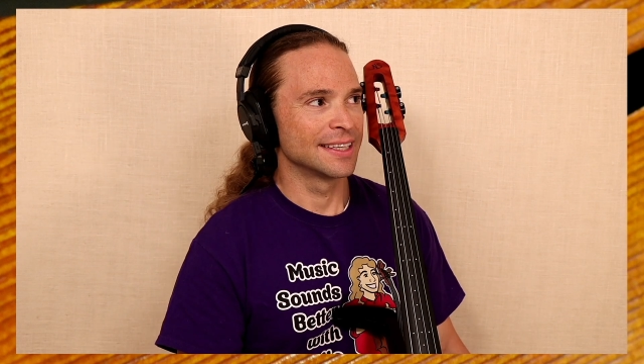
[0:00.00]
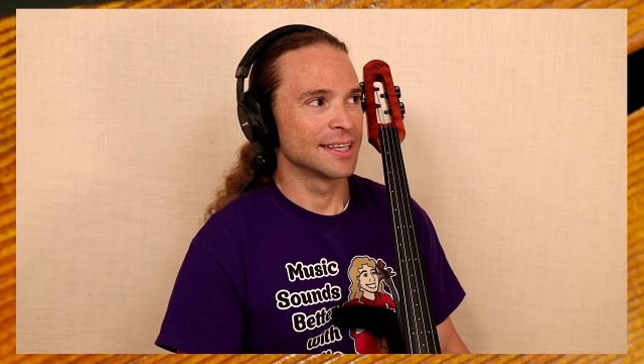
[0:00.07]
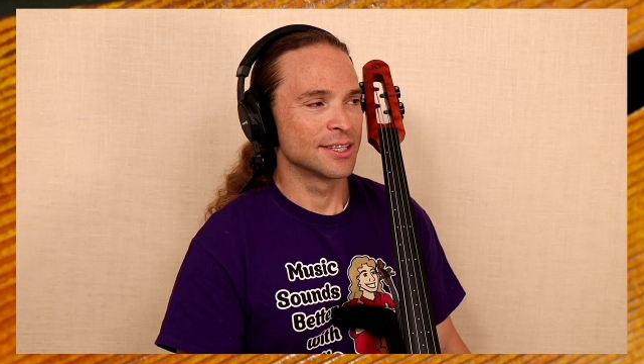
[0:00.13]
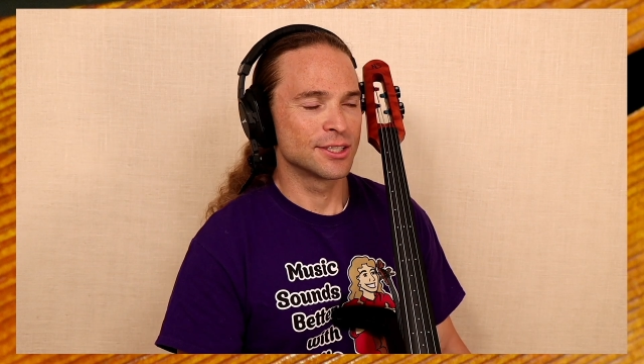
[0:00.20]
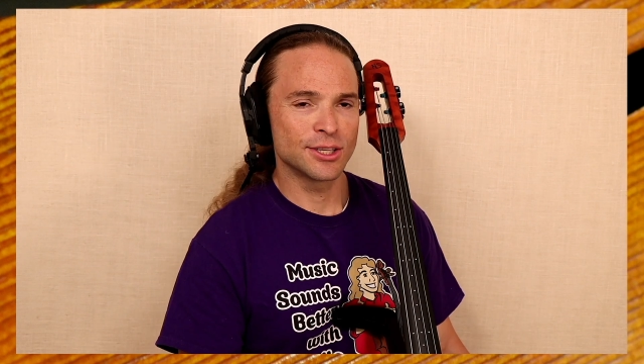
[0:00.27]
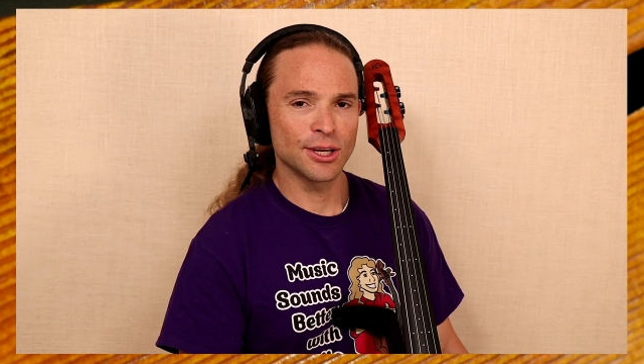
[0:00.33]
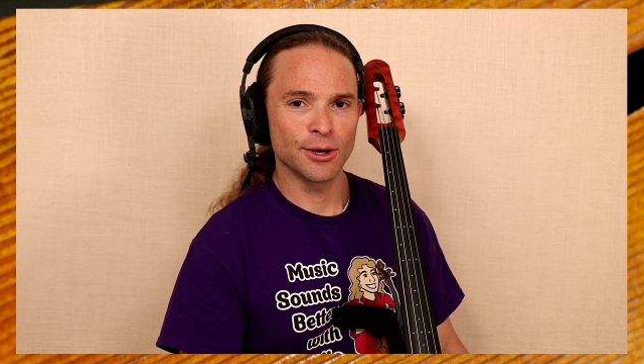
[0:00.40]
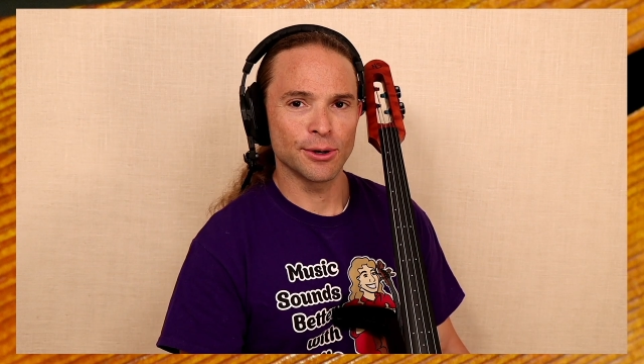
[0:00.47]

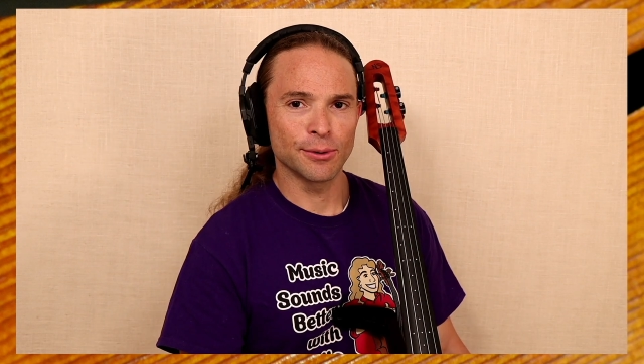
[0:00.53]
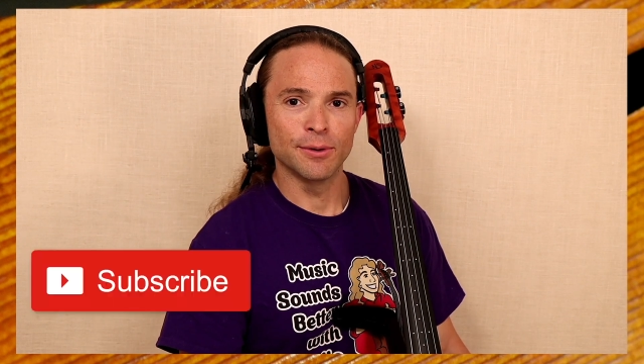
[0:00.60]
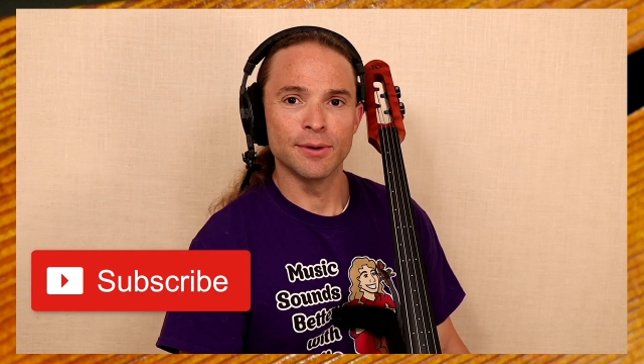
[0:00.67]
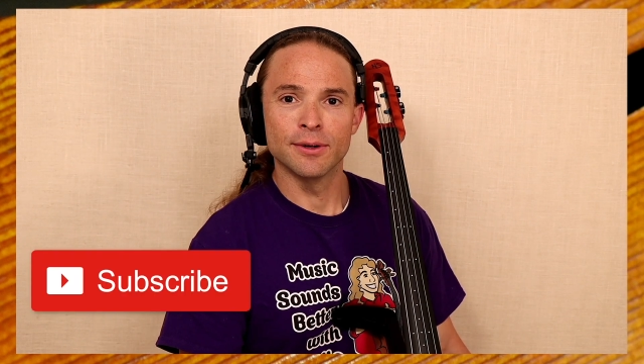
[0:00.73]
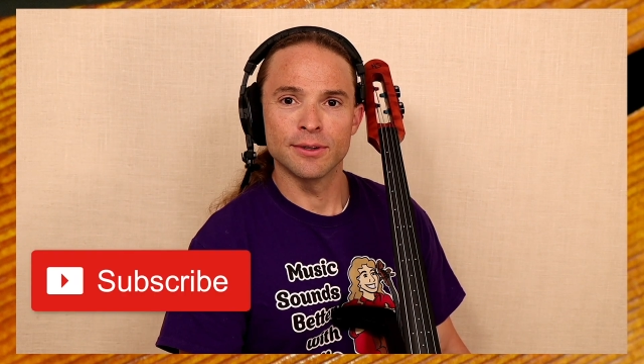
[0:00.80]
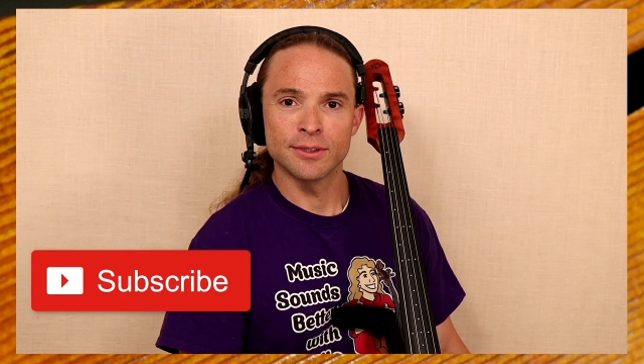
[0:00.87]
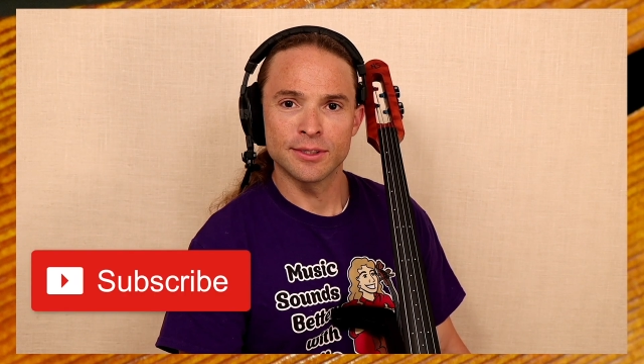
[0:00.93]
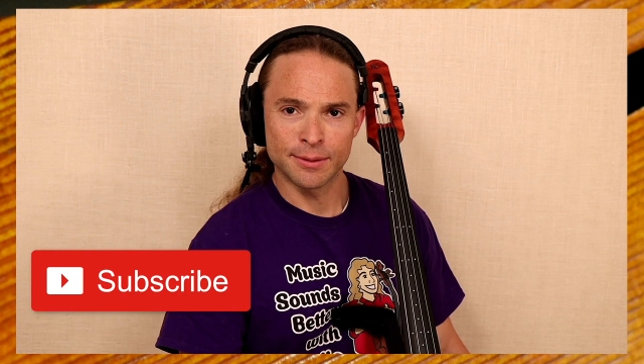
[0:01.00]
So
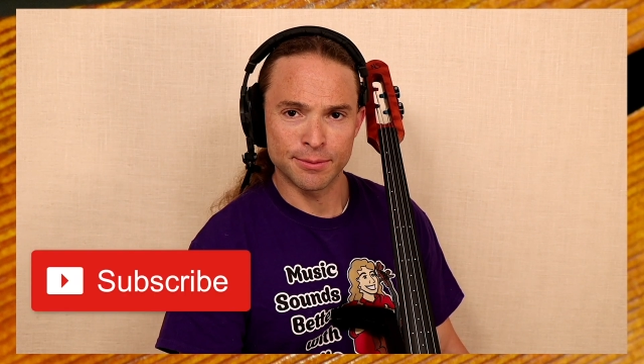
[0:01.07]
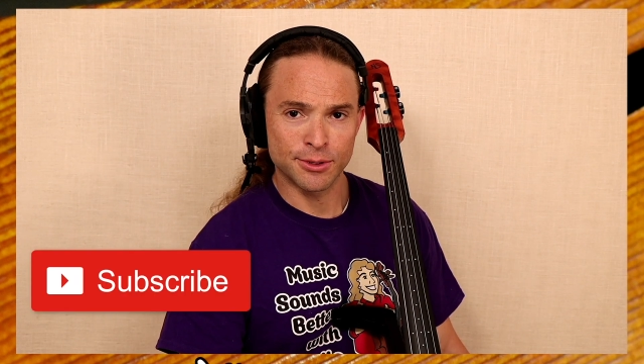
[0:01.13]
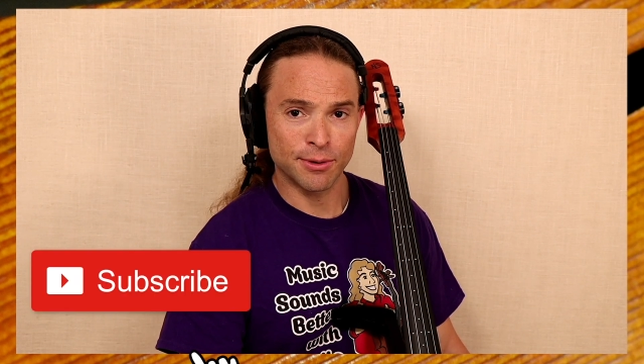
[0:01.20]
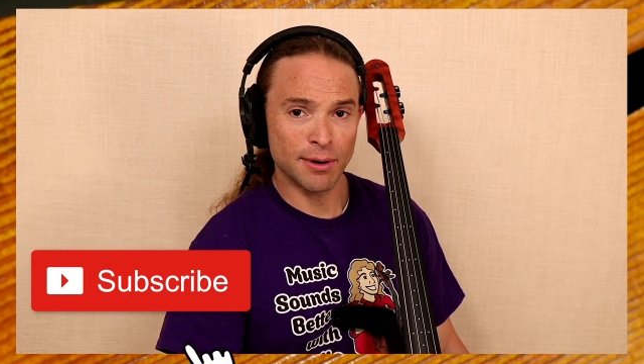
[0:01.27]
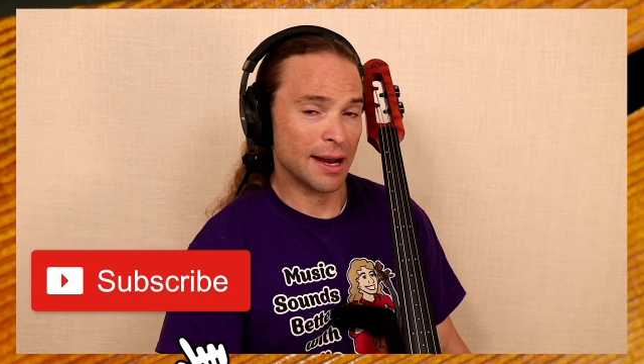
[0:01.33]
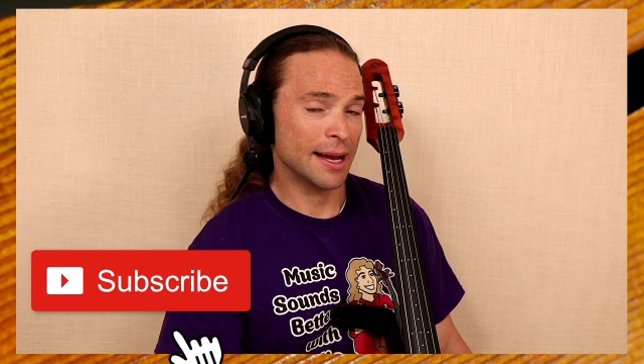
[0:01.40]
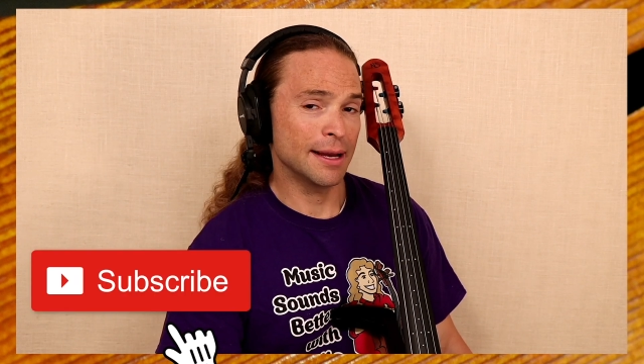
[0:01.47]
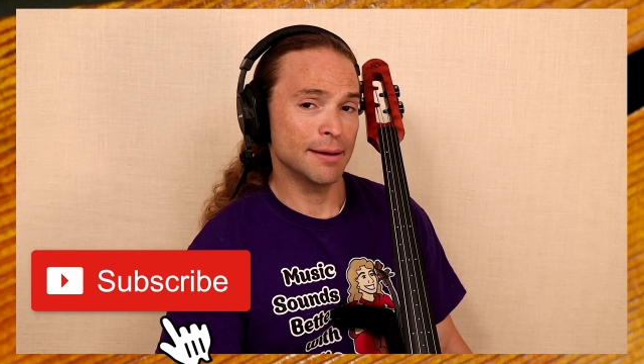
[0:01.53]

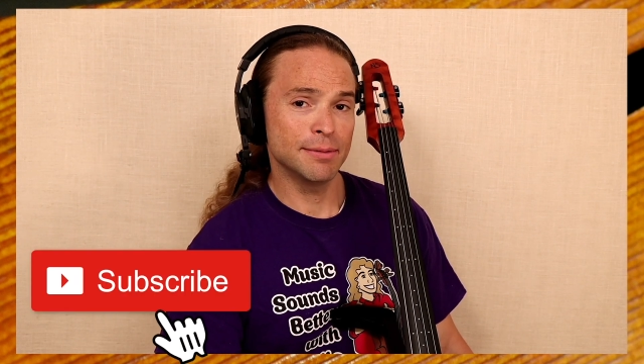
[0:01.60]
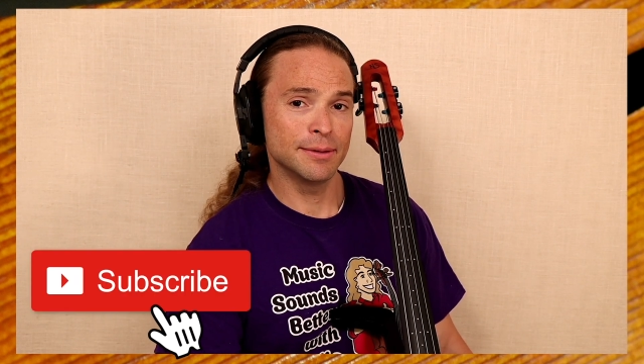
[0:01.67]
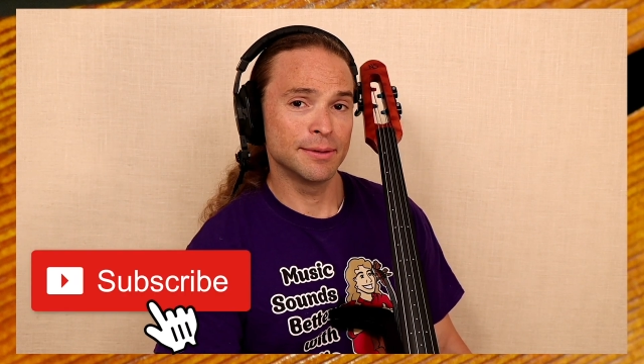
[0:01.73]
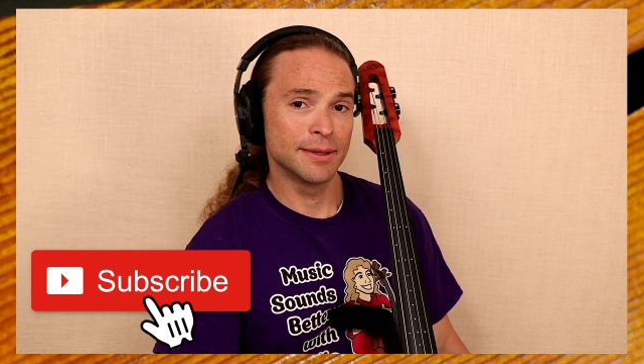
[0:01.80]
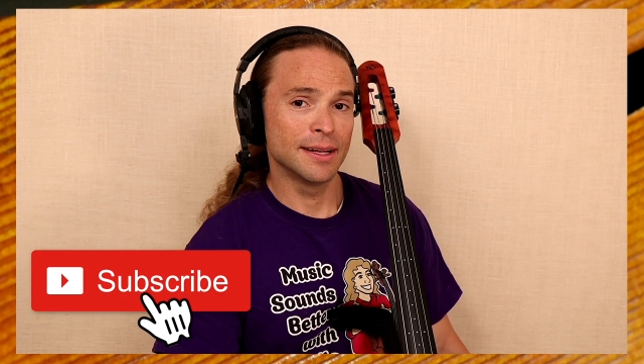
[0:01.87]
subscribe,